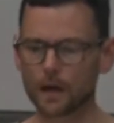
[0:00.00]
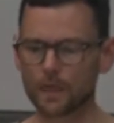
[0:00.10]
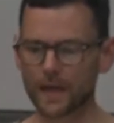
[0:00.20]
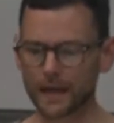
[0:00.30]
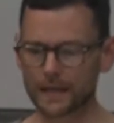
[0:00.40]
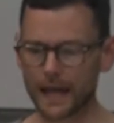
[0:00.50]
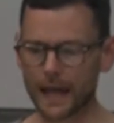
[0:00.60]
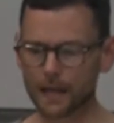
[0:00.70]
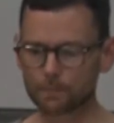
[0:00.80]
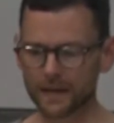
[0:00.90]
that
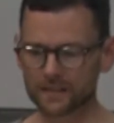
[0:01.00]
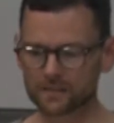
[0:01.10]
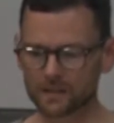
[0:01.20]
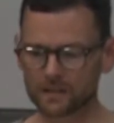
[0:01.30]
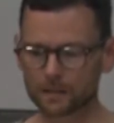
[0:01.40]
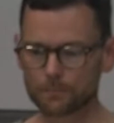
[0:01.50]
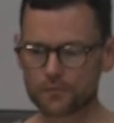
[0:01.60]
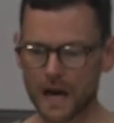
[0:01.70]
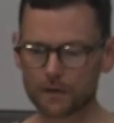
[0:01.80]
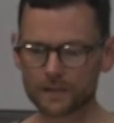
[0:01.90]
at best is a
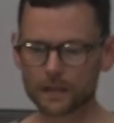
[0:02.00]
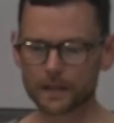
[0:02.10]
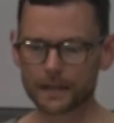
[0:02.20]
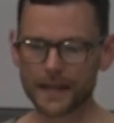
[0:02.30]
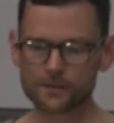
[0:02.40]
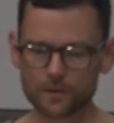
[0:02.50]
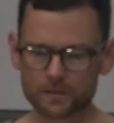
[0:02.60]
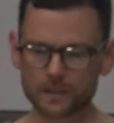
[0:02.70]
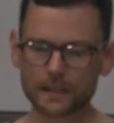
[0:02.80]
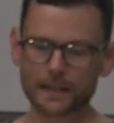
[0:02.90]
privately
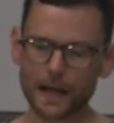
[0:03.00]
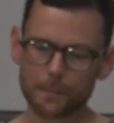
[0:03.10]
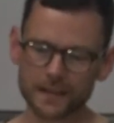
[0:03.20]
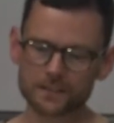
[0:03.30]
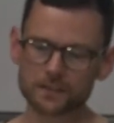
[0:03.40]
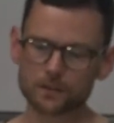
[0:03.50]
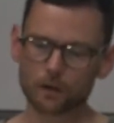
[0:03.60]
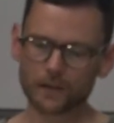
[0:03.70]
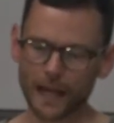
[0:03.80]
interesting dimension of